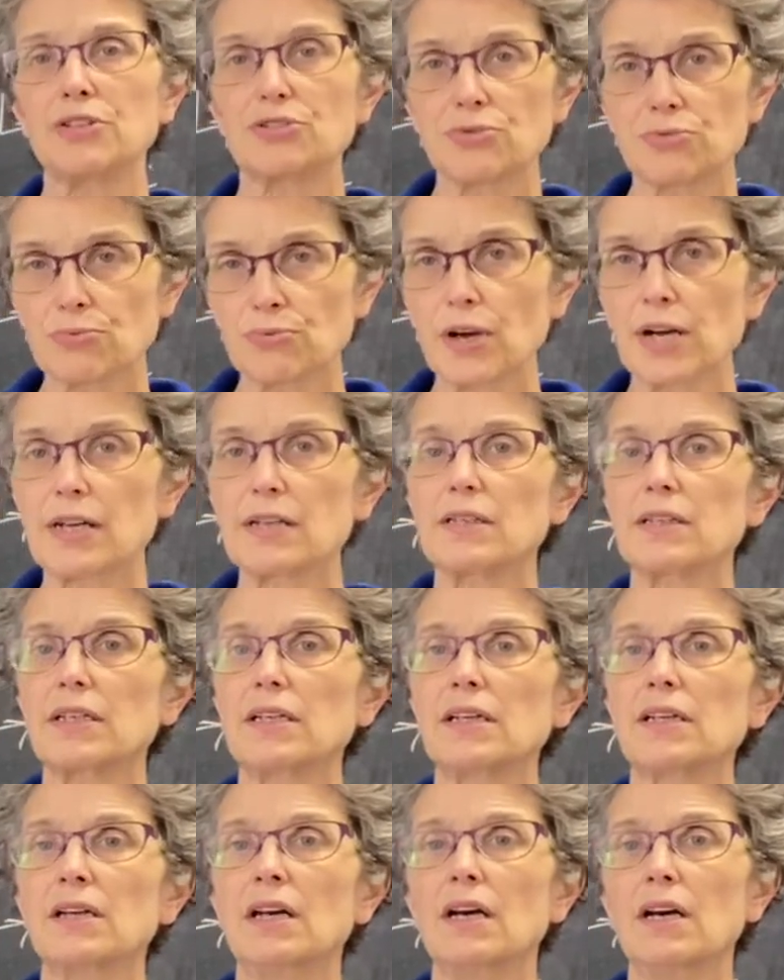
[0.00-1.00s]

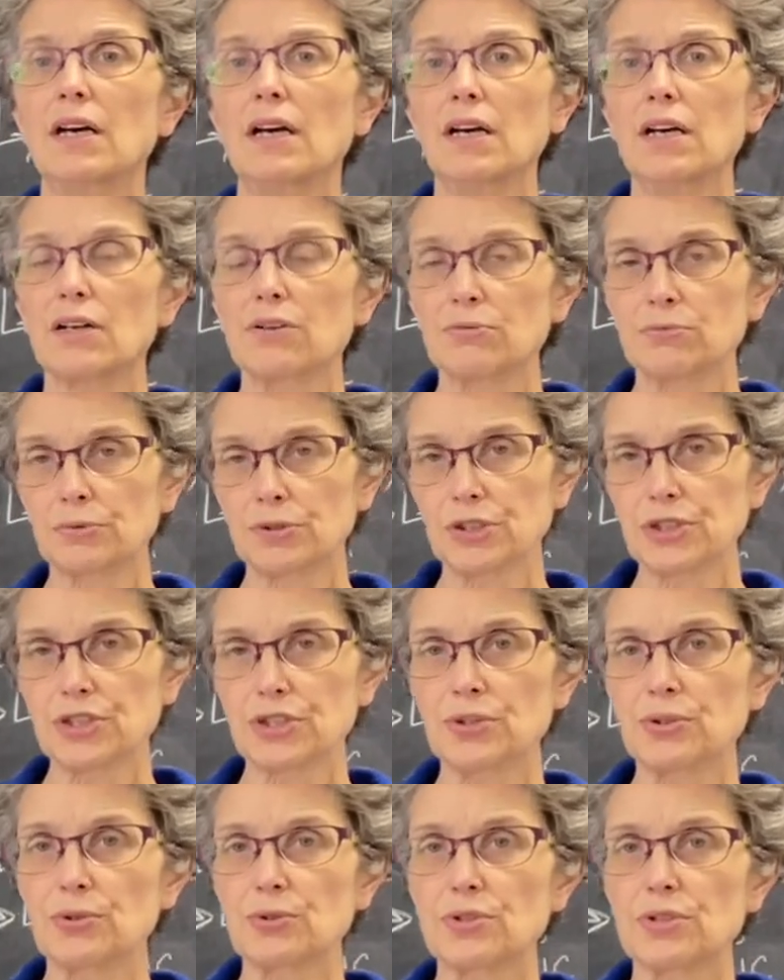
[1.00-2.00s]
directly
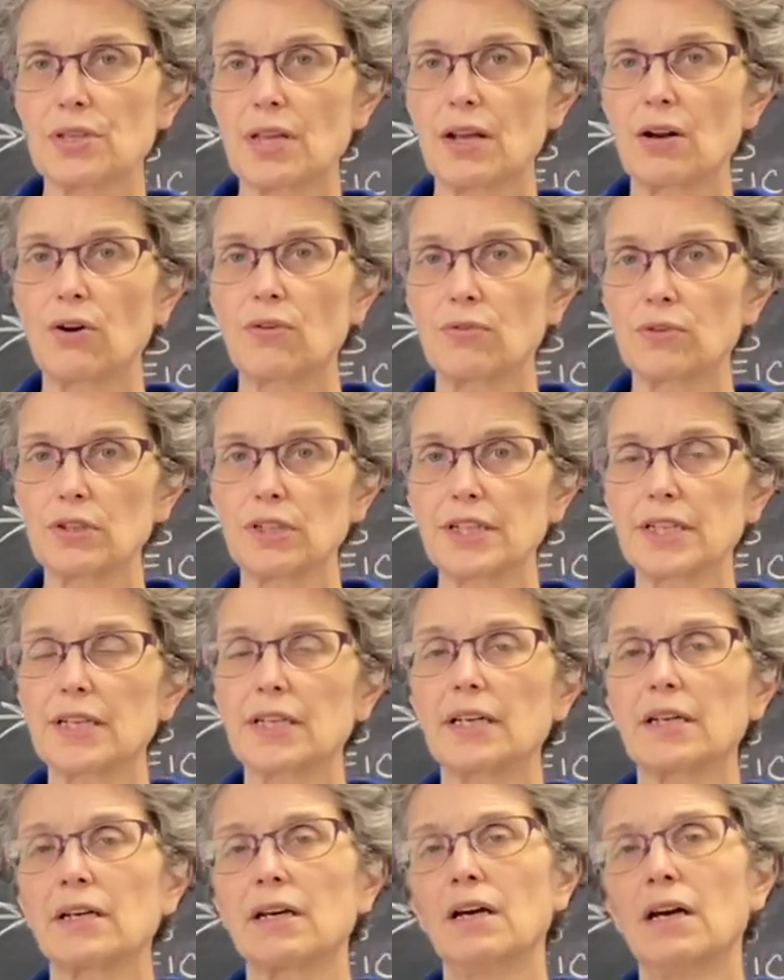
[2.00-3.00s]
reduce that
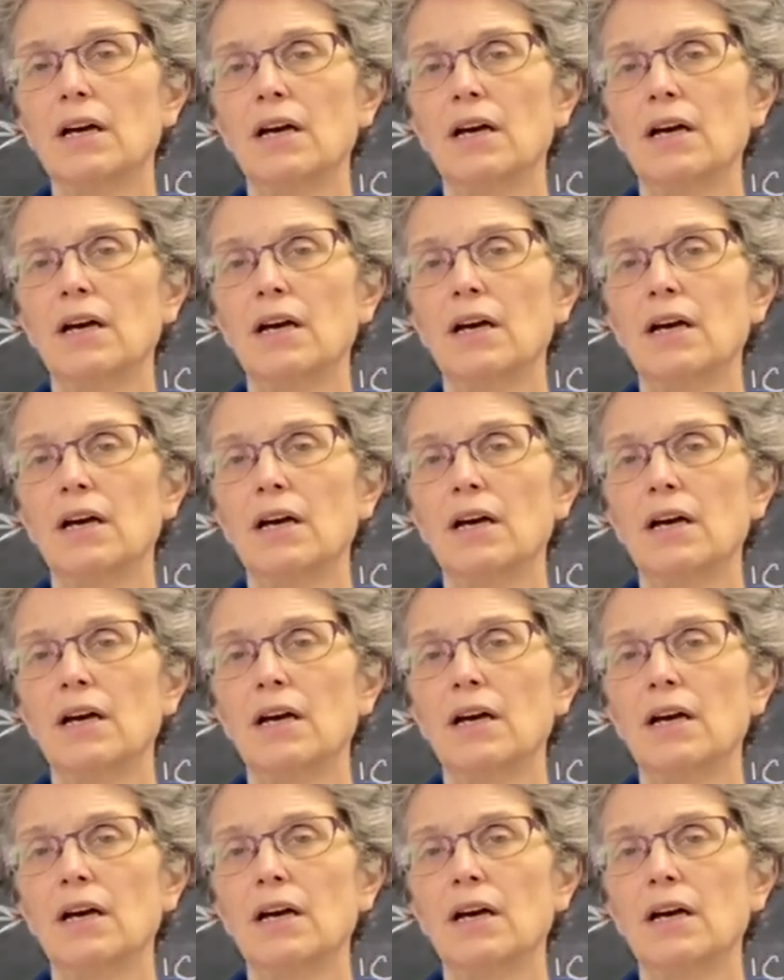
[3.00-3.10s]
over-licking.